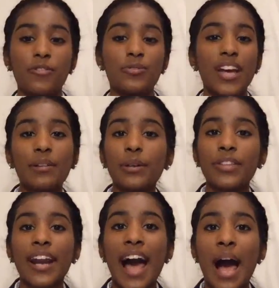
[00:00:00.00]
you download
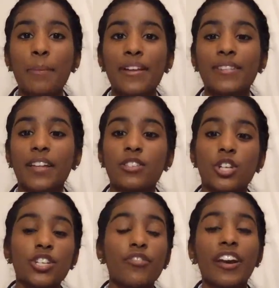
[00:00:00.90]
that app and then
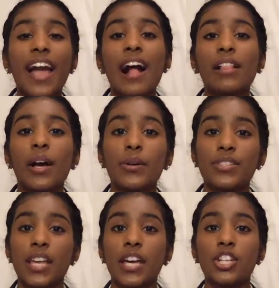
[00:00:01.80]
search for
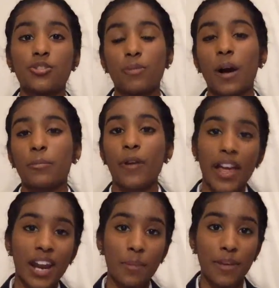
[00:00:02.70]
Cal-HOSA, it should pop
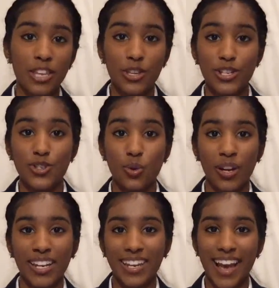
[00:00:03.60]
right up, and you can
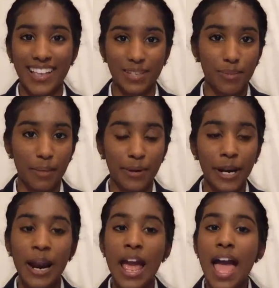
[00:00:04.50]
join in as a
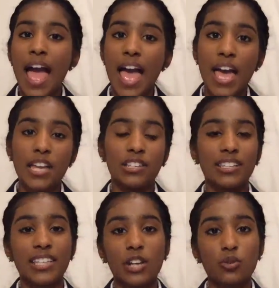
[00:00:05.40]
member. And the
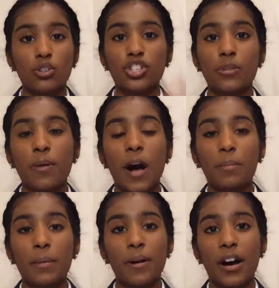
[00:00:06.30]
schedule should pop
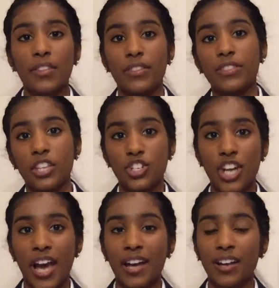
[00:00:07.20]
up on the
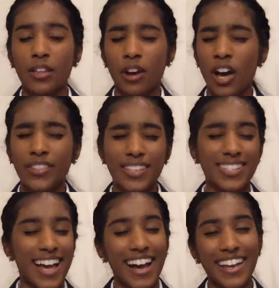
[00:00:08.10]
chat on the
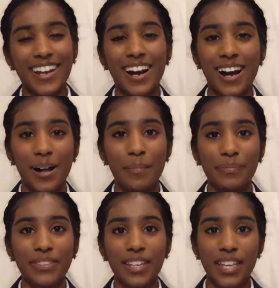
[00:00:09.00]
side
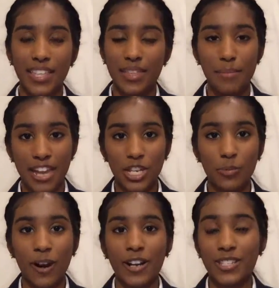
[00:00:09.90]
in the menu
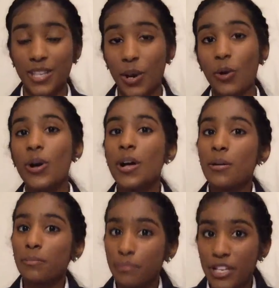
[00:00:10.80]
bar. So
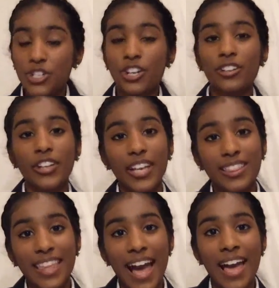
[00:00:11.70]
be sure to look
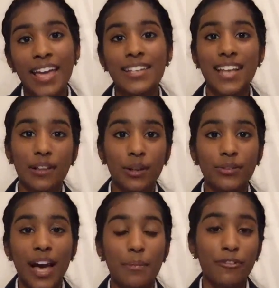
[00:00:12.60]
at that and download
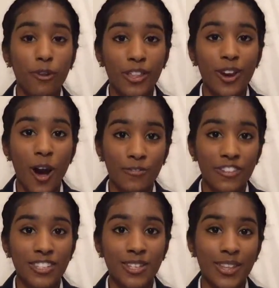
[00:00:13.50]
that before the
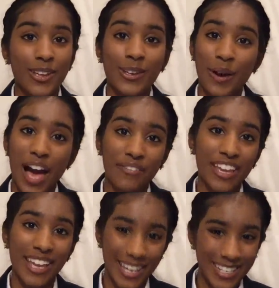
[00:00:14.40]
conference so that you have
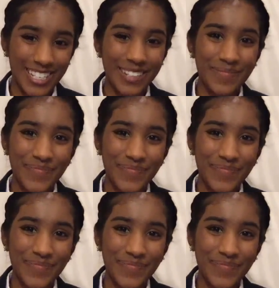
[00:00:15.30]
it handy.